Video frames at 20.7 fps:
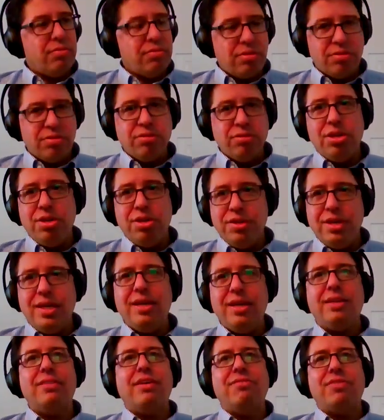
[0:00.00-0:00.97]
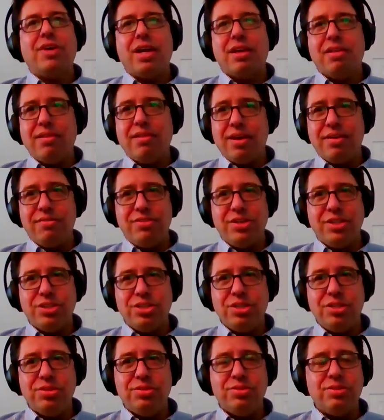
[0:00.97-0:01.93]
And they're unique. They've got a
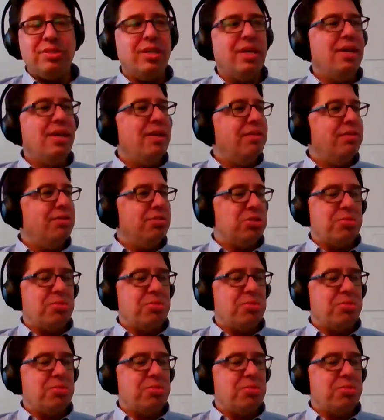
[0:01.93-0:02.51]
lot of issues.